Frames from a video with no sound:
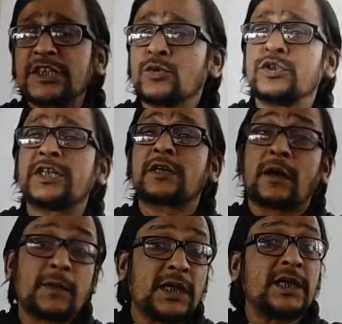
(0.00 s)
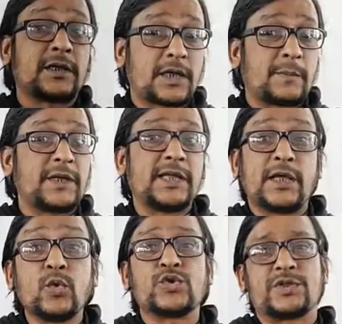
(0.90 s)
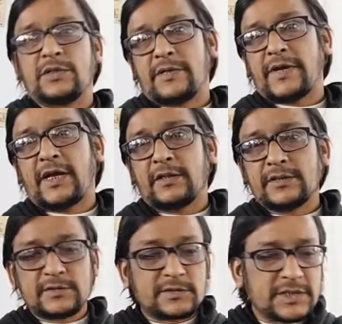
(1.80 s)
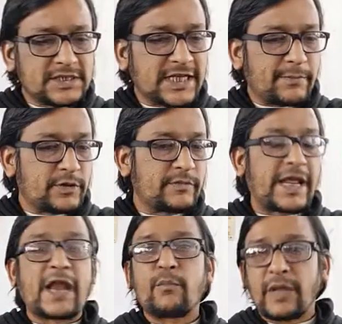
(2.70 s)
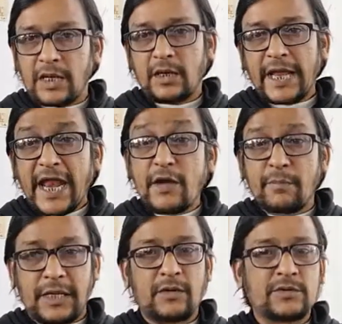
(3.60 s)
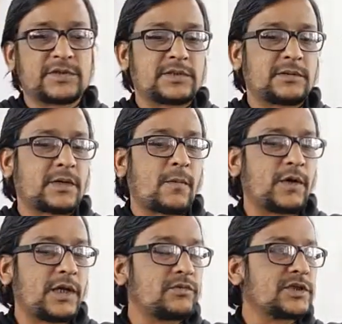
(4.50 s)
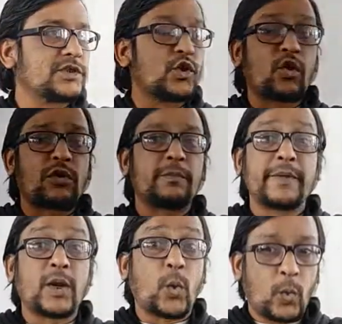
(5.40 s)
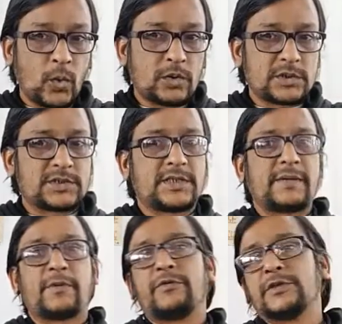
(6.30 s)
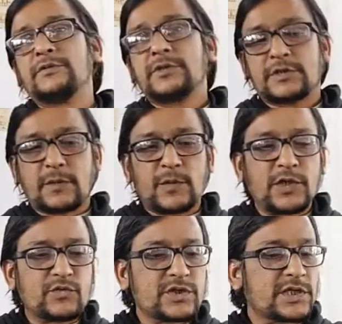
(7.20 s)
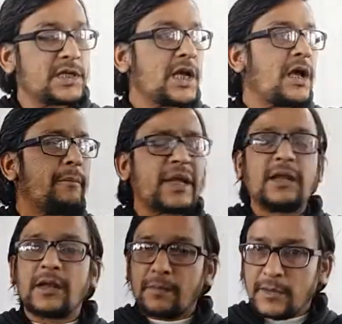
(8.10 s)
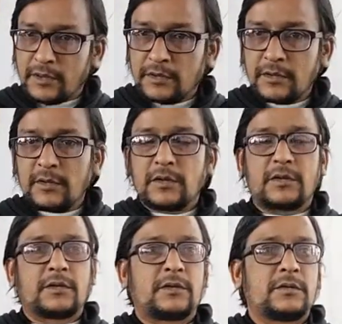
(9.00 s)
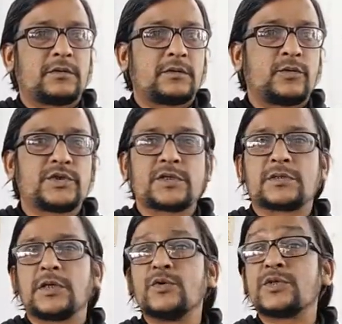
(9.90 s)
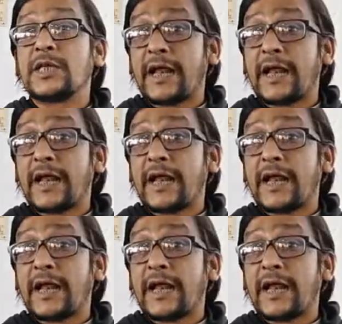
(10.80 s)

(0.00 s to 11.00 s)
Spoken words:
which are commonly used day by day. There is such type of NB, which is in commonly used. There is not below. This is an abbreviation which is commonly used. That PIN number, which is used in